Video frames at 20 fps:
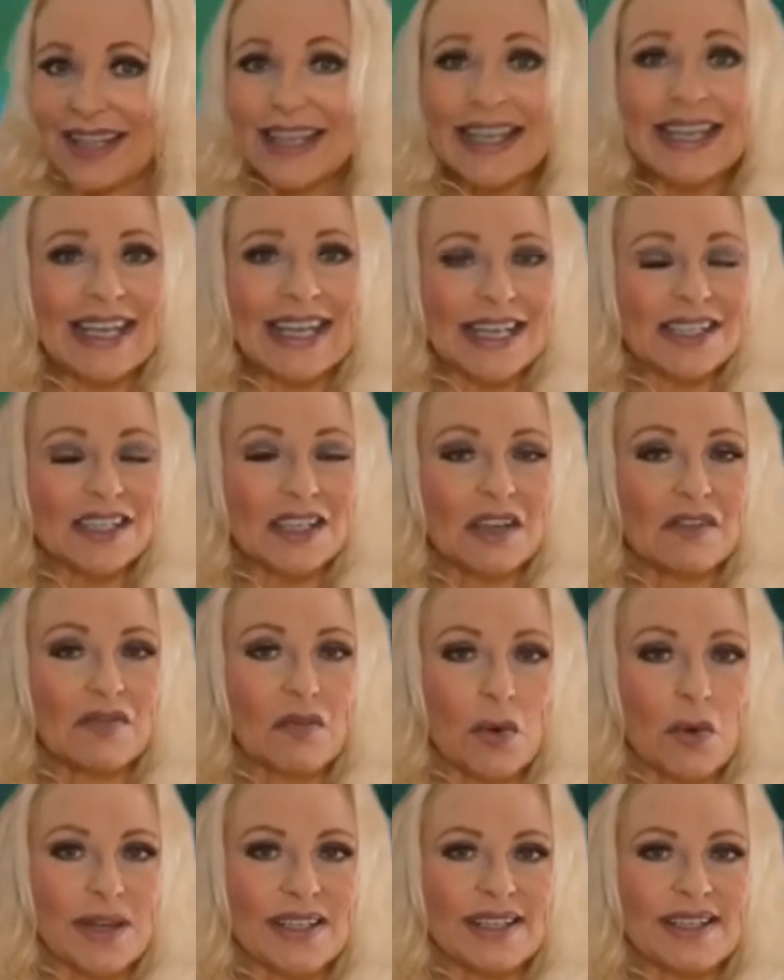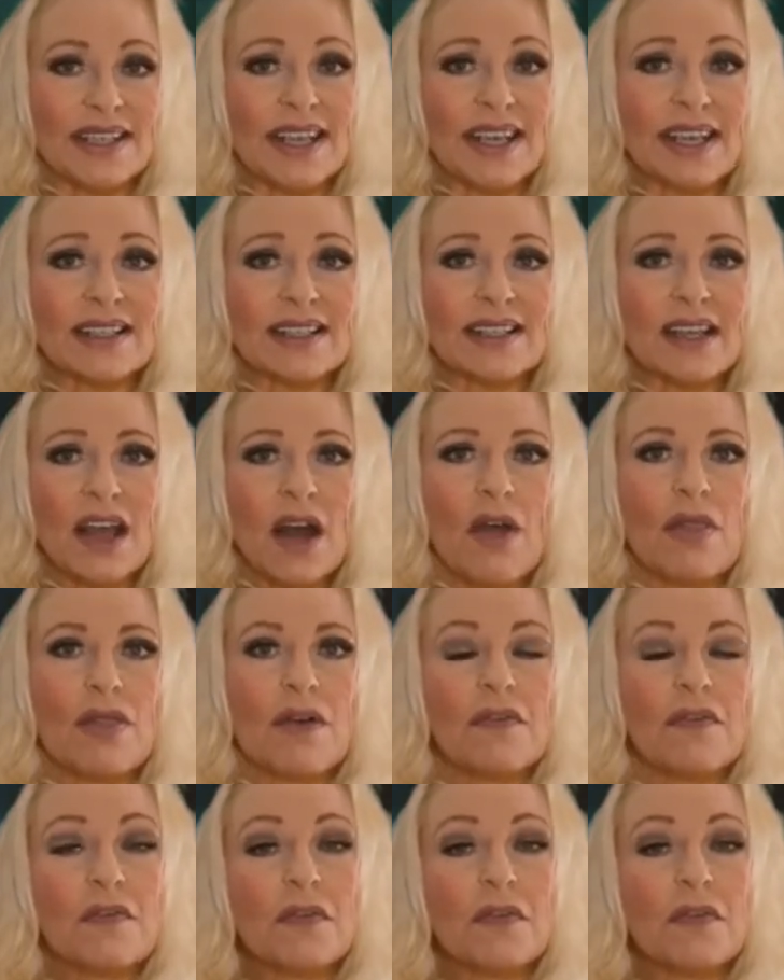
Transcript: In 1846, the